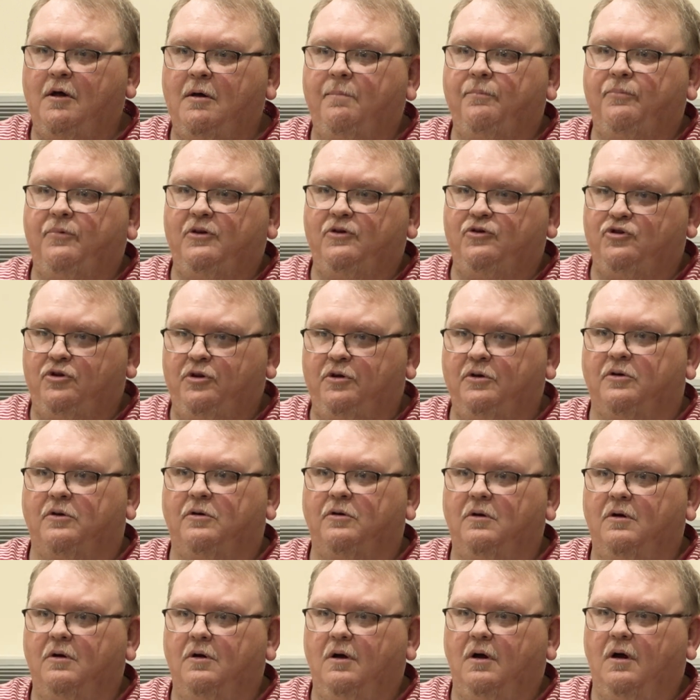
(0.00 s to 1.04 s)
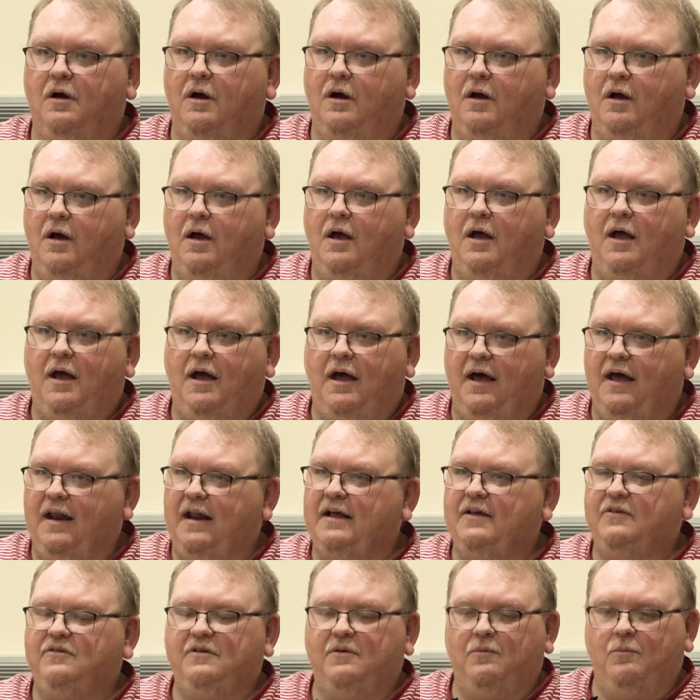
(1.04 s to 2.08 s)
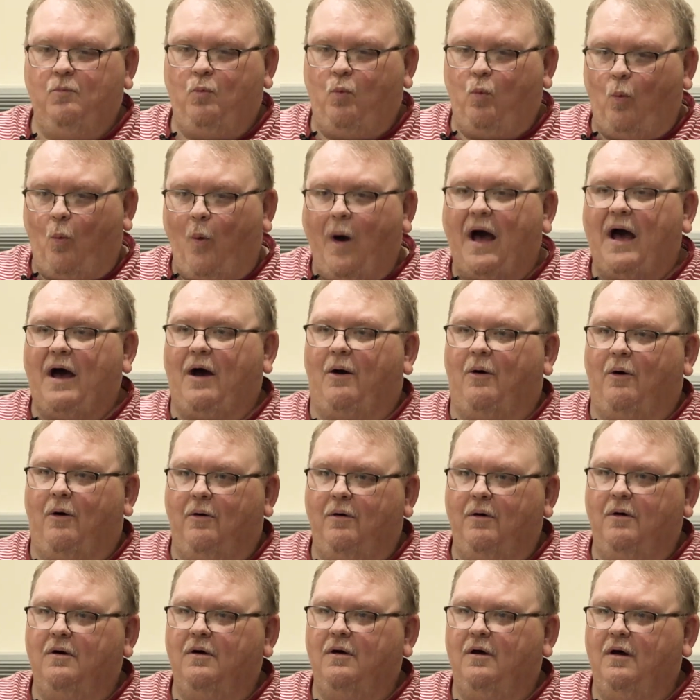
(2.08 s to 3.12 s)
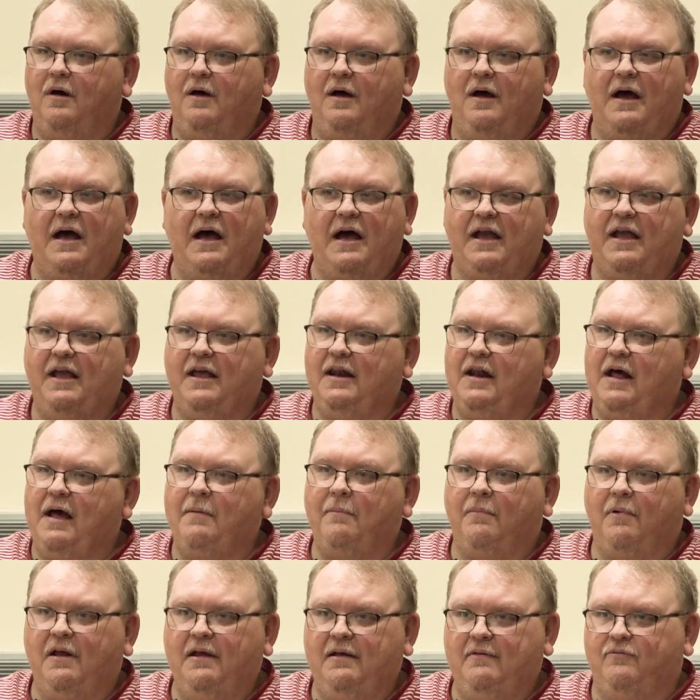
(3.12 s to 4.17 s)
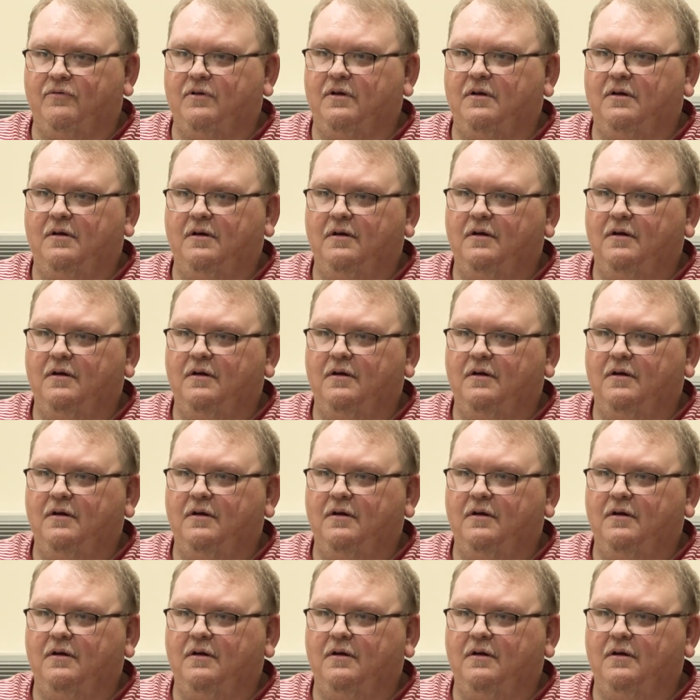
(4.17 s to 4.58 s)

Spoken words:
up this year. And I said, wow, I cannot believe it.